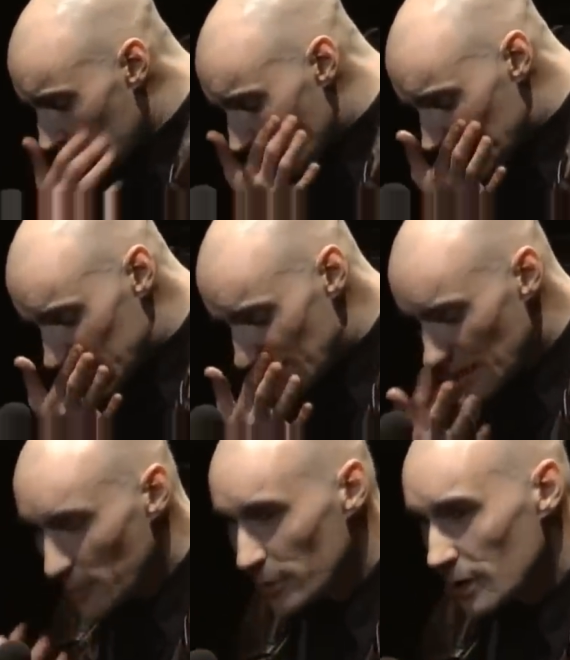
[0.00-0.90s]
So I
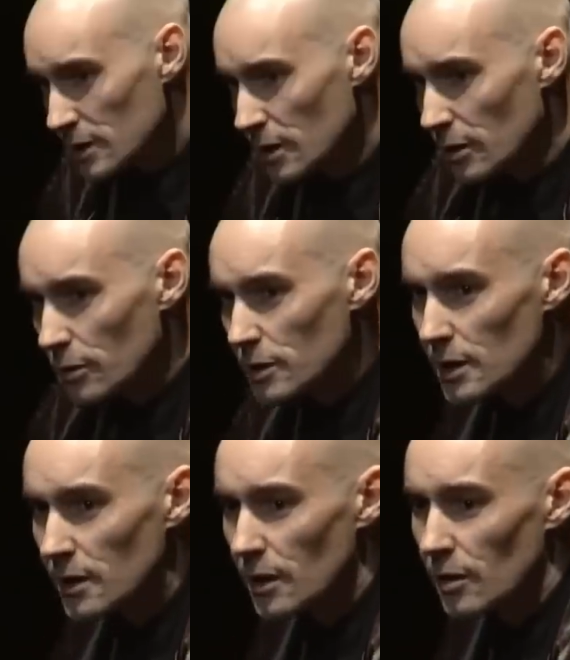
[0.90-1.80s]
decided to put this to
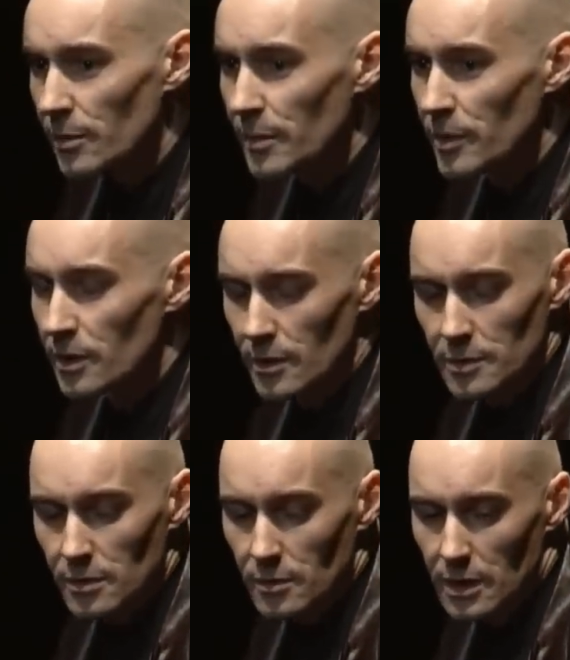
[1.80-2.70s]
use in the comic book that I
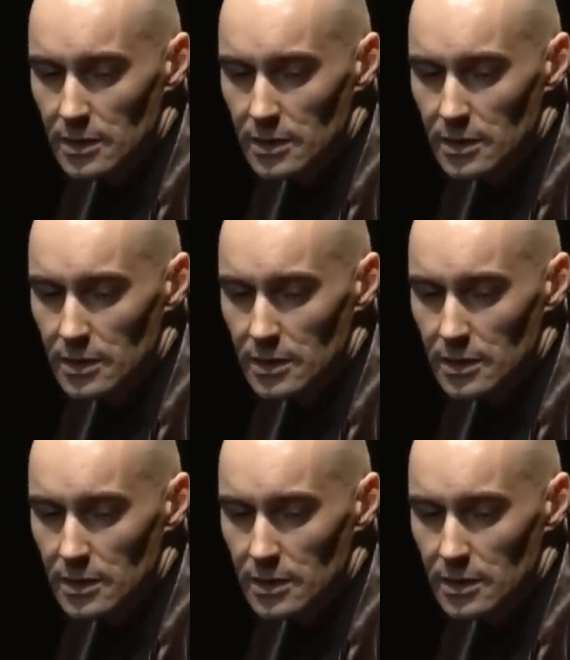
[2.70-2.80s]
was doing,